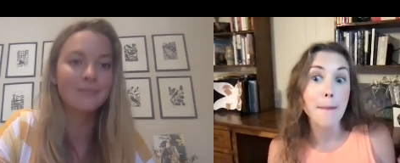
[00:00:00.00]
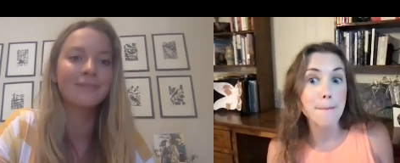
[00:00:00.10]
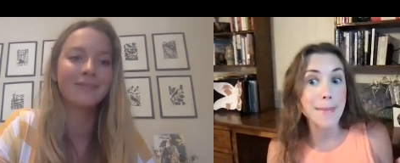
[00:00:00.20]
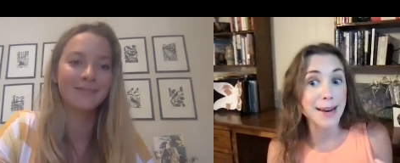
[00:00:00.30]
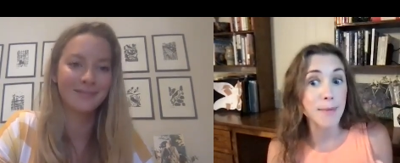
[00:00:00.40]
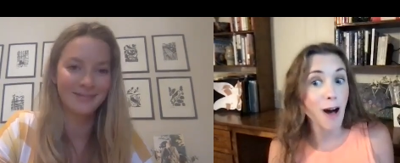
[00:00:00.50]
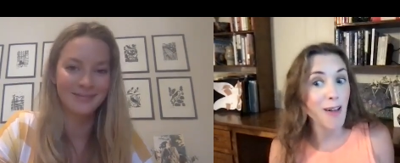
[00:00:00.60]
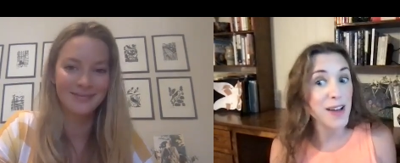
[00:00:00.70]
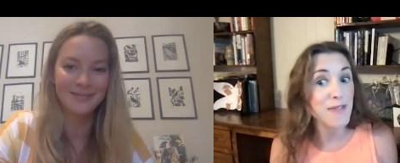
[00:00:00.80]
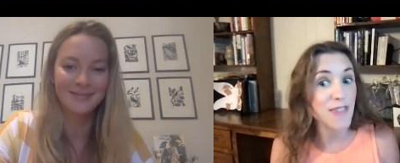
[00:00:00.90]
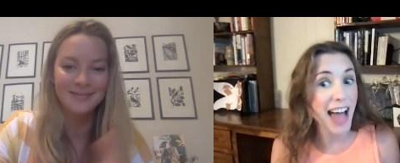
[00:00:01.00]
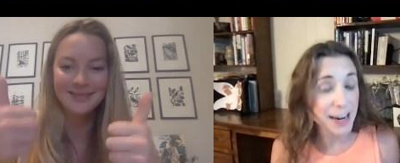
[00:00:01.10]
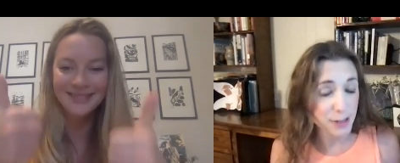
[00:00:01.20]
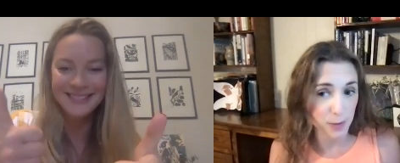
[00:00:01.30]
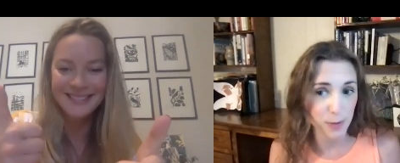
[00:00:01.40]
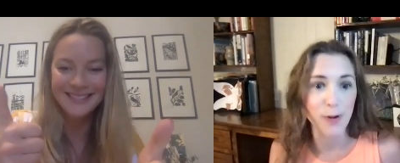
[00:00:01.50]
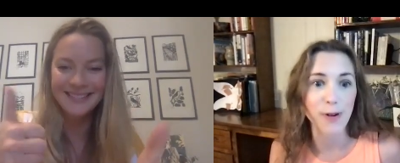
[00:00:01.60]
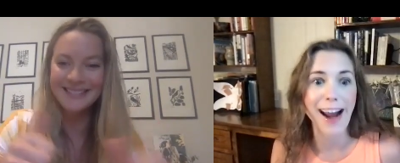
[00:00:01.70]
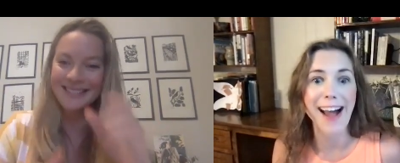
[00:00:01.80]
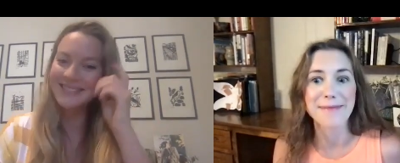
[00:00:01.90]
Speaker 1: metabolic factor
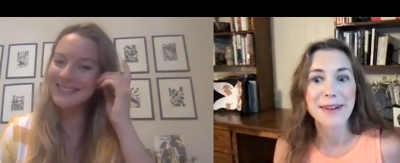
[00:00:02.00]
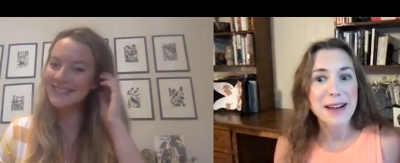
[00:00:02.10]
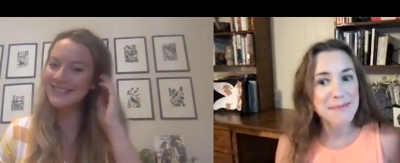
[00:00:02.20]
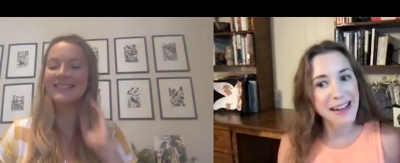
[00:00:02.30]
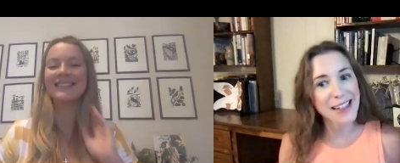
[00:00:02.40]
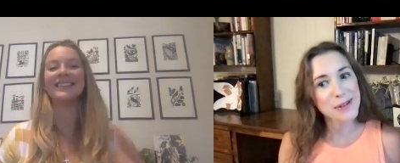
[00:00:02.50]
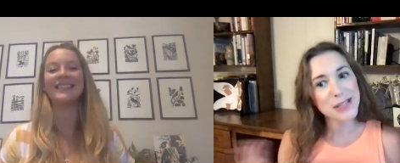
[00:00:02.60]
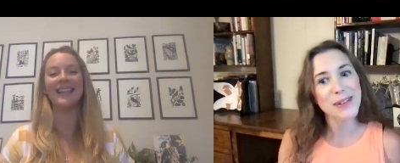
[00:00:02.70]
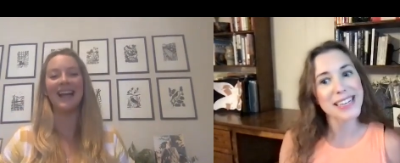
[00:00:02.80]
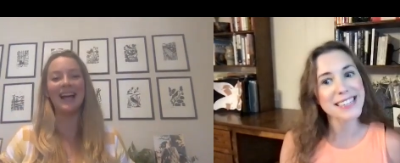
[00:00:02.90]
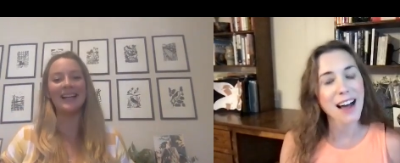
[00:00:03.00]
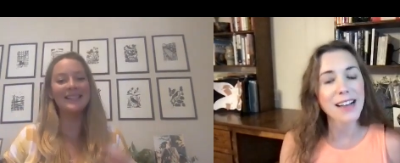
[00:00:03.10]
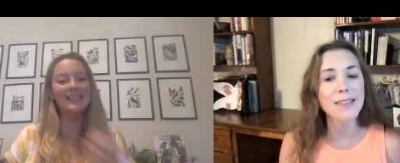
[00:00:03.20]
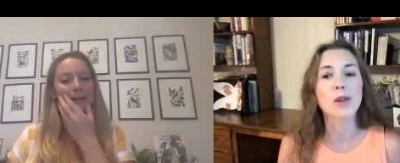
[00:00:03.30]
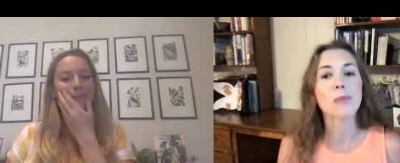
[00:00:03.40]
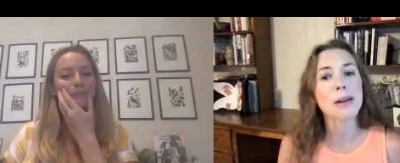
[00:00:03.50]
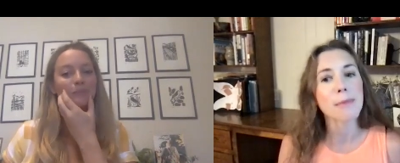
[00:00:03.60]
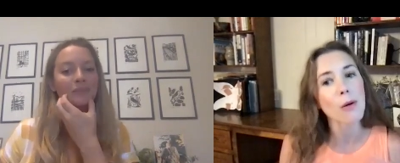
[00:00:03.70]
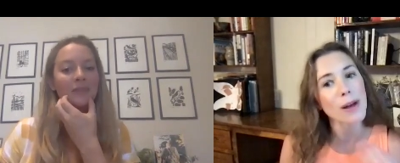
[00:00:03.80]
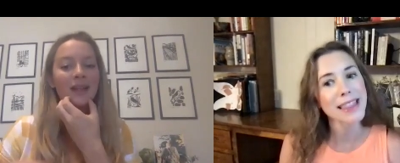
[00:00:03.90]
program. Bella, would you like to talk a little bit
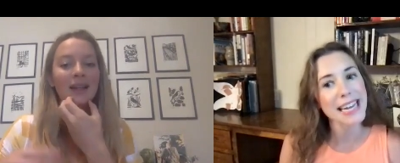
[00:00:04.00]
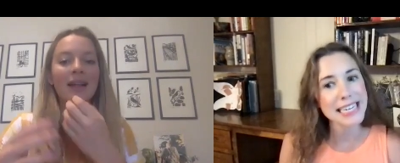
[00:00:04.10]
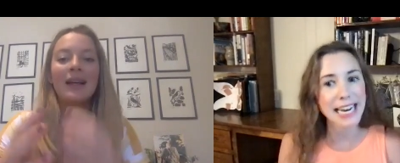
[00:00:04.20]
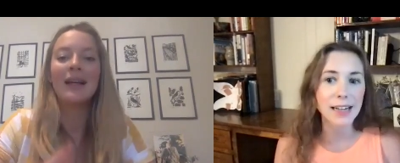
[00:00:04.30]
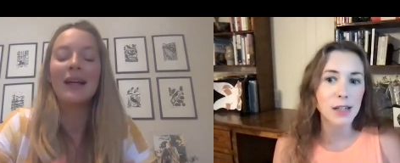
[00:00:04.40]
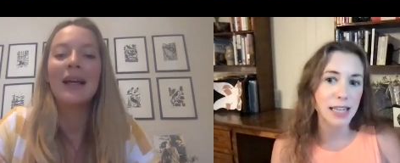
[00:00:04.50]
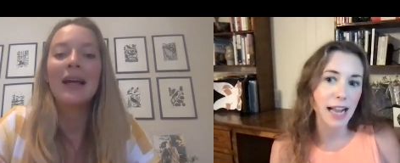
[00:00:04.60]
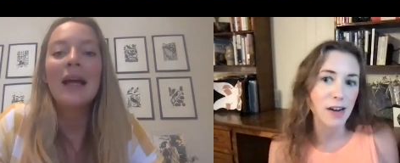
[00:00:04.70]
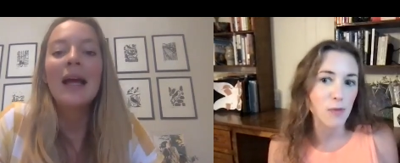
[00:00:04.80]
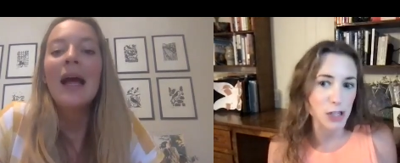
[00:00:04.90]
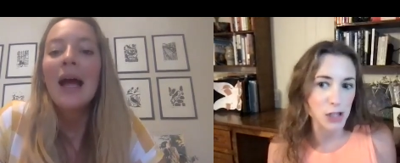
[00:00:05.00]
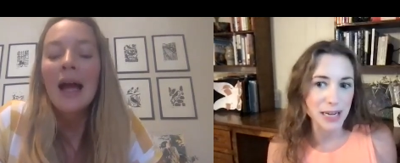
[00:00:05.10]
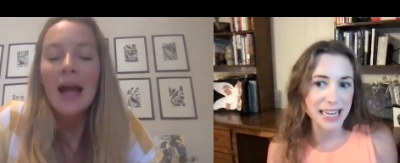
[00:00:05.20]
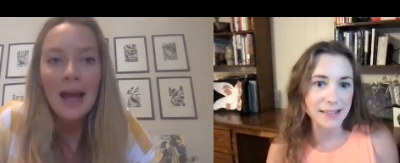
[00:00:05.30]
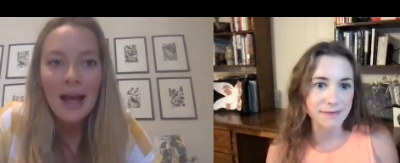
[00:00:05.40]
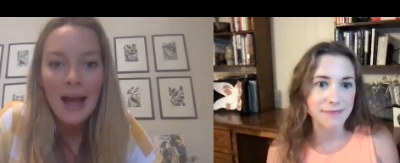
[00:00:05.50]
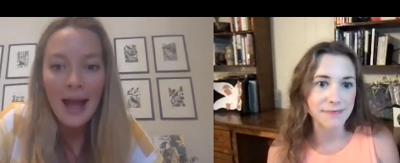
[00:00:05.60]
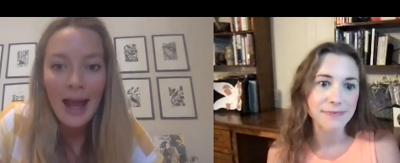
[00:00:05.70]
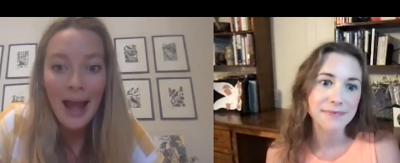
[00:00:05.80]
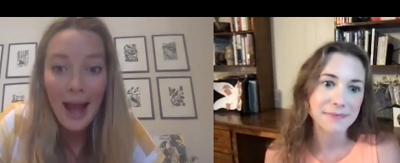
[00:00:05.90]
about what that entails and kind of what you eat?
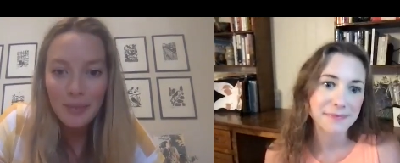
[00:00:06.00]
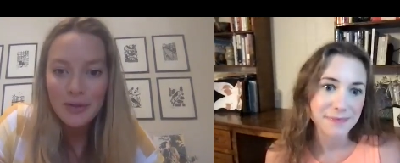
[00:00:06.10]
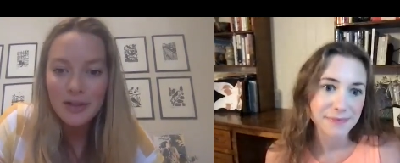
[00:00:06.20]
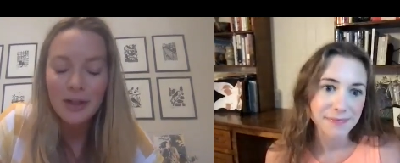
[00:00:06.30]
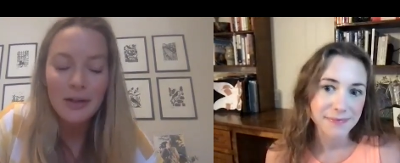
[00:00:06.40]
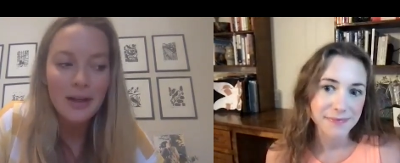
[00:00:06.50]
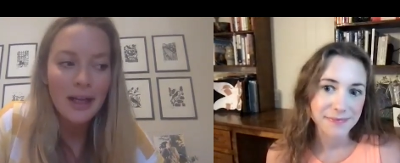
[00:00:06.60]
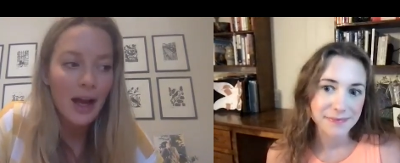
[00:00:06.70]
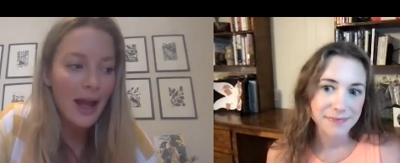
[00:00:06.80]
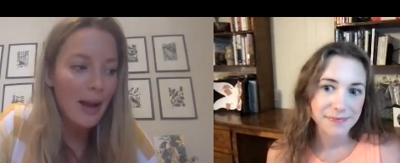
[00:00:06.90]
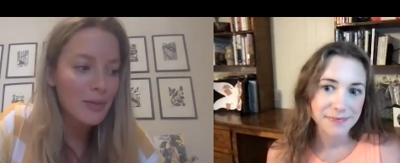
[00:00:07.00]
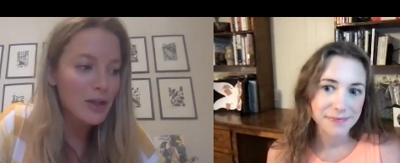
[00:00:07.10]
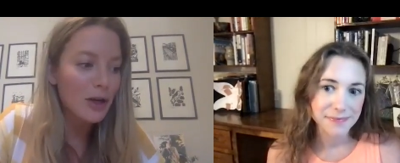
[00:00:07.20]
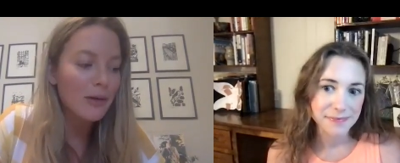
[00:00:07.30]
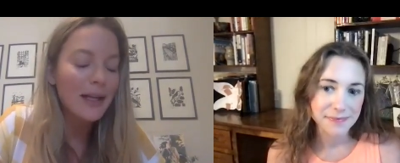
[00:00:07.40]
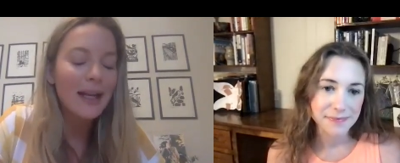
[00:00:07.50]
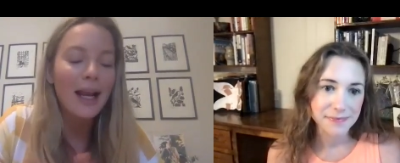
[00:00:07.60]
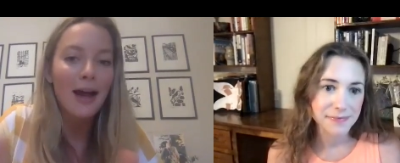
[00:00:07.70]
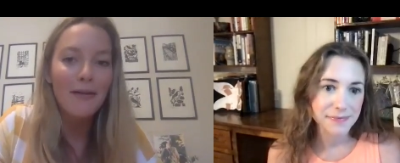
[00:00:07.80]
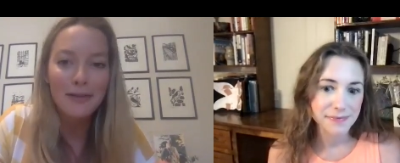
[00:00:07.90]
Speaker 2: Absolutely. I absolutely
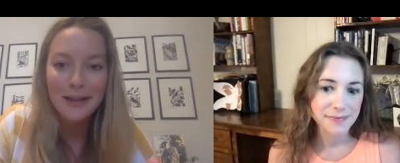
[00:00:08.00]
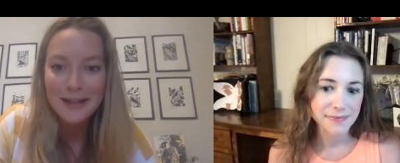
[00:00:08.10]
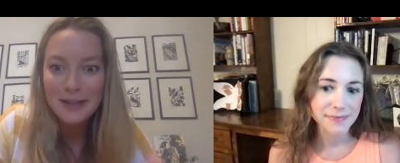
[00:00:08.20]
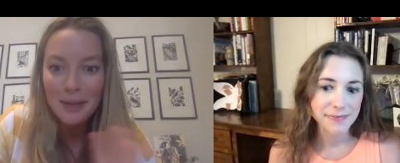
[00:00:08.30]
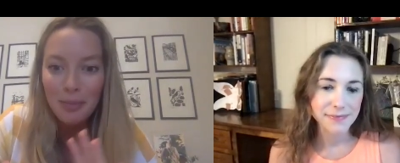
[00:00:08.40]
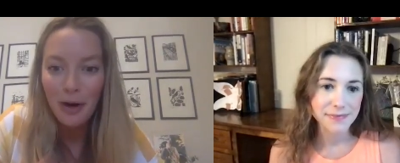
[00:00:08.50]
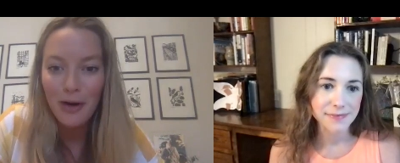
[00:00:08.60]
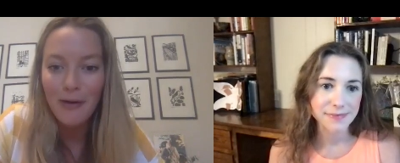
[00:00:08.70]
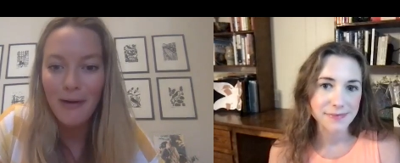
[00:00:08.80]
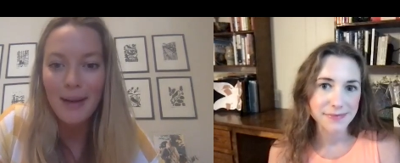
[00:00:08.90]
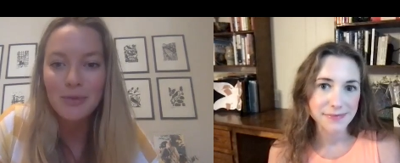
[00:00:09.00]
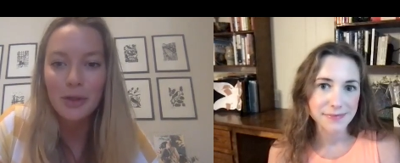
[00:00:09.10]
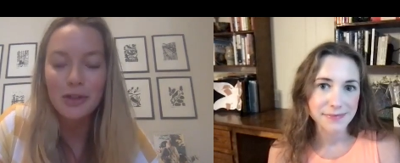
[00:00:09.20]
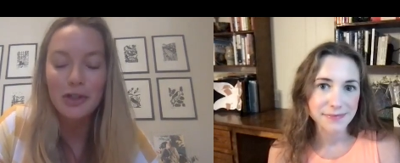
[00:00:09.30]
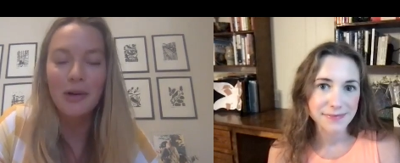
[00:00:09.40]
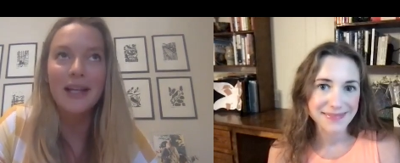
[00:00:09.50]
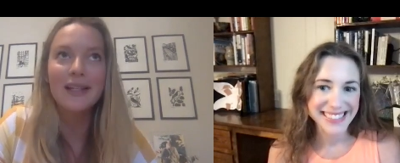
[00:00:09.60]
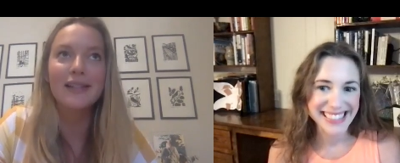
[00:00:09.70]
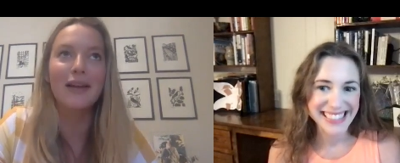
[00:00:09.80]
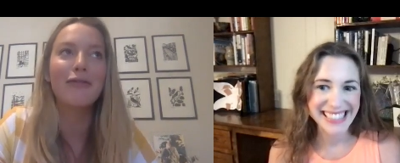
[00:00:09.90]
love this program. Dr. Jonny
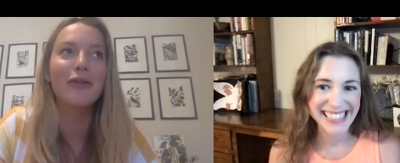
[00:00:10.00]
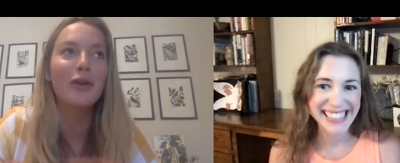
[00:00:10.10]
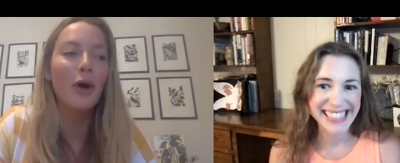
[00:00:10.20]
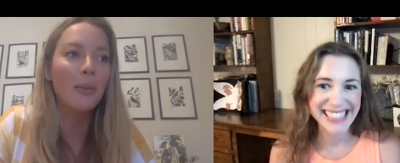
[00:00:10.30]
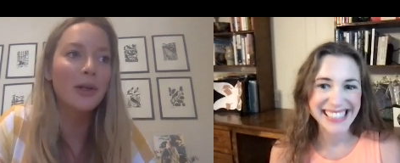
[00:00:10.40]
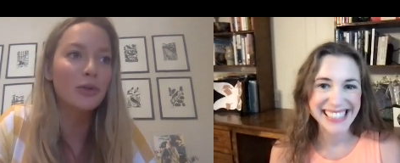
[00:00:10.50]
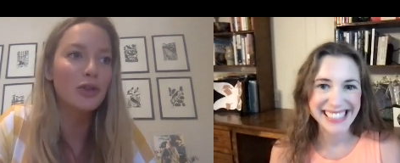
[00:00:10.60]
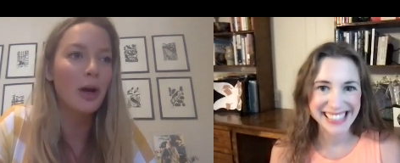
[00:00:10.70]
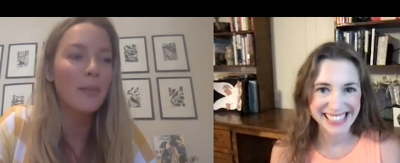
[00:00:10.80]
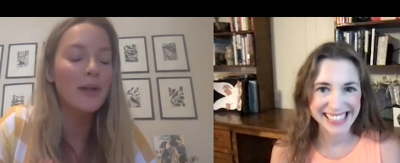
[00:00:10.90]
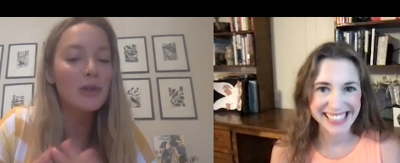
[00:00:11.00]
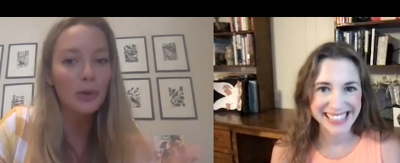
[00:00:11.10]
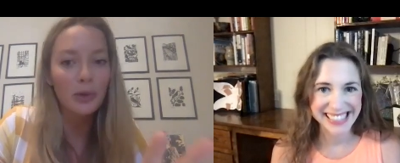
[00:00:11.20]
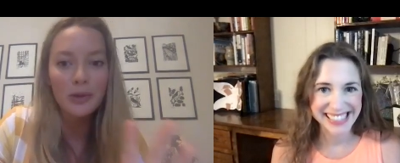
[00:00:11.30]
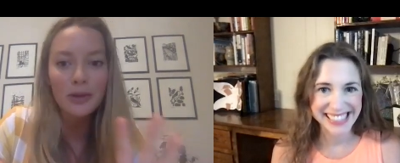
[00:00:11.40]
has done a phenomenal job. It's all